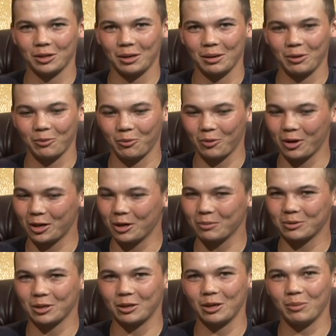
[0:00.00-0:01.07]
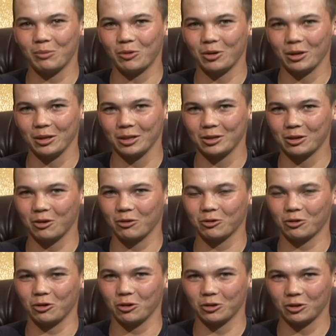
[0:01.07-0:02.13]
I'm like, wake up Sunday morning, let's go to
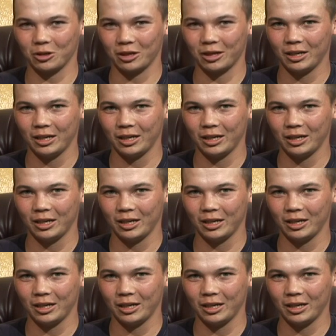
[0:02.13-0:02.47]
church.